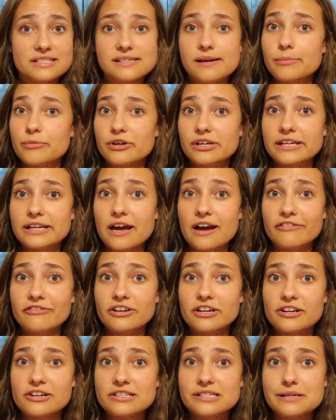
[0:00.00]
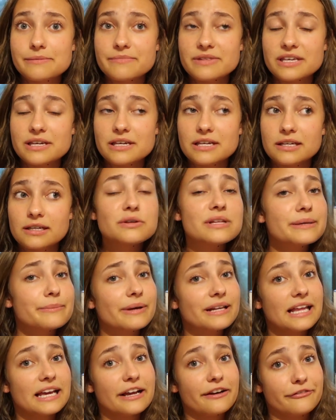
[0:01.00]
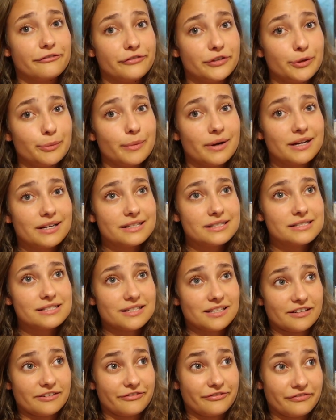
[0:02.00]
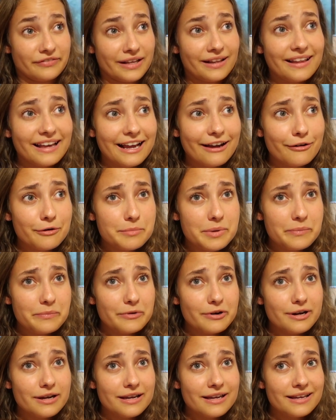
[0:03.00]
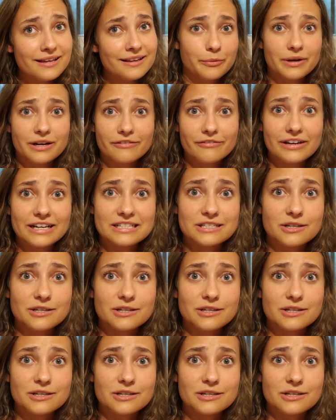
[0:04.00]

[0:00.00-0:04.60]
summary of it or something. It's only been like a few months and I feel like I remember it. What if I